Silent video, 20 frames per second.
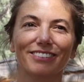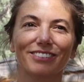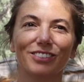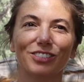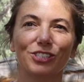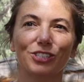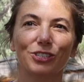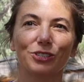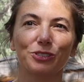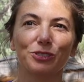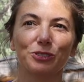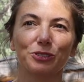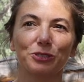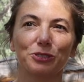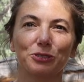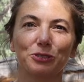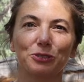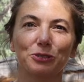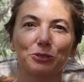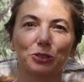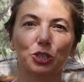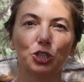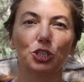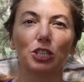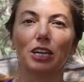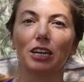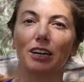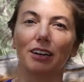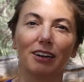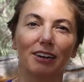to
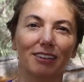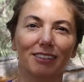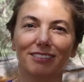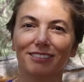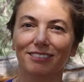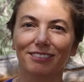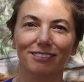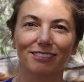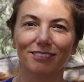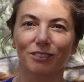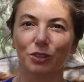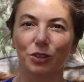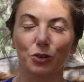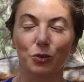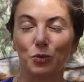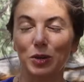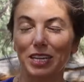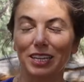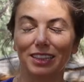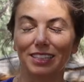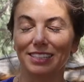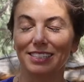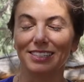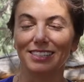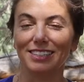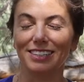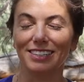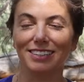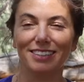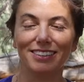share the weekly
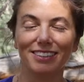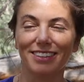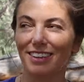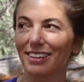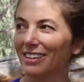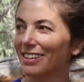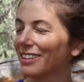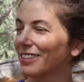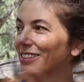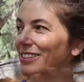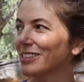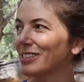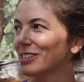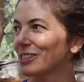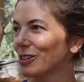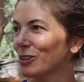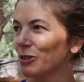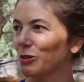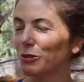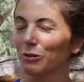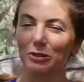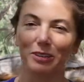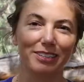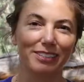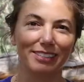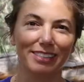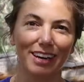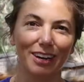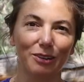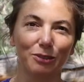seed than in this
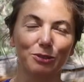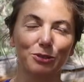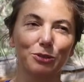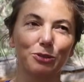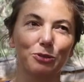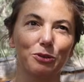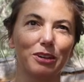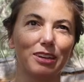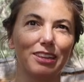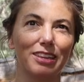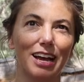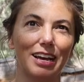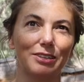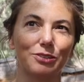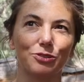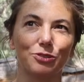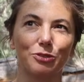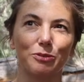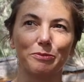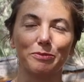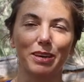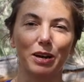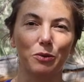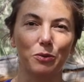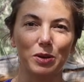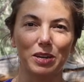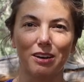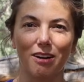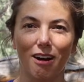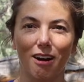glorious outdoor classroom that
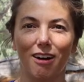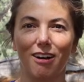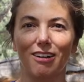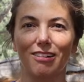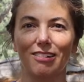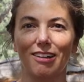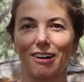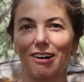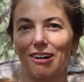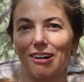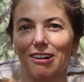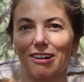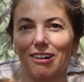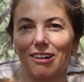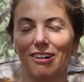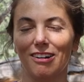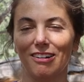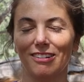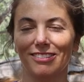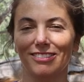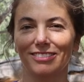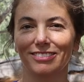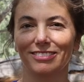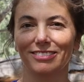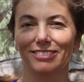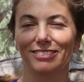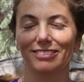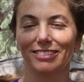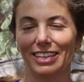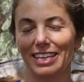we call our
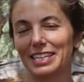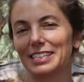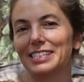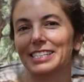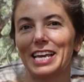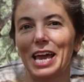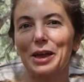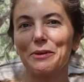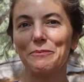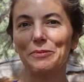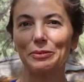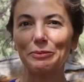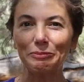landscape?